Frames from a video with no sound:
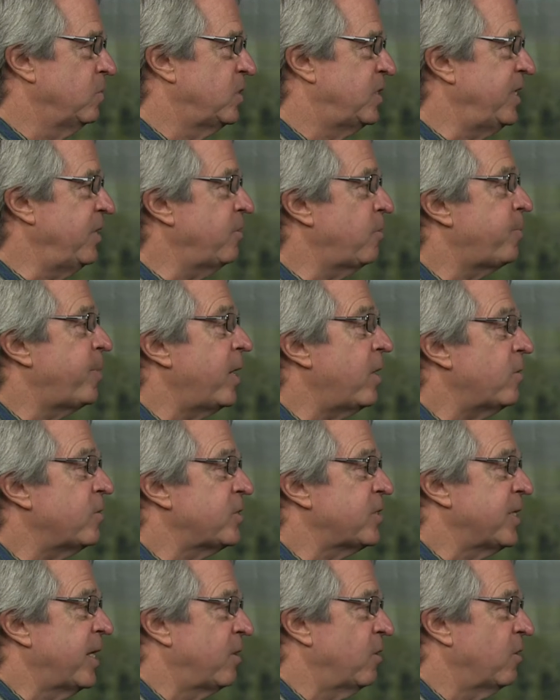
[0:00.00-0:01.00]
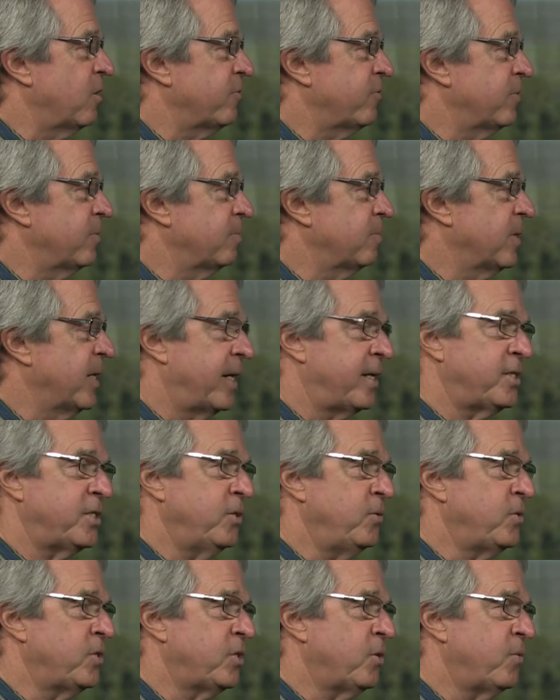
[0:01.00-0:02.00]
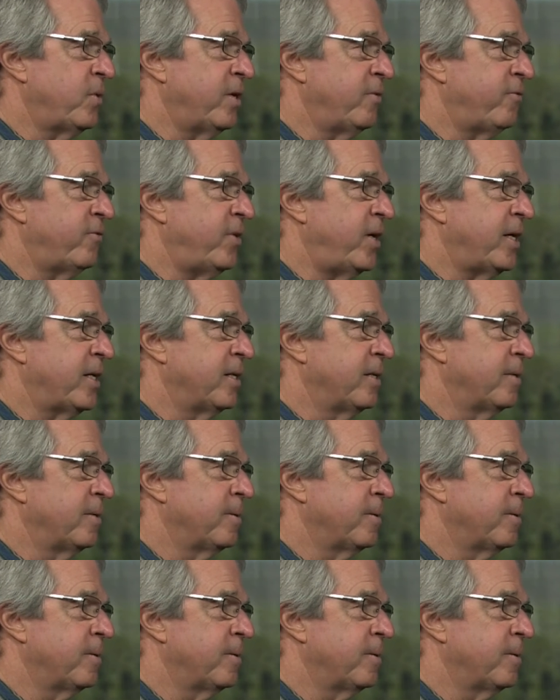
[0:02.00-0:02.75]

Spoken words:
see their parents that often. A lot of students don't get fed.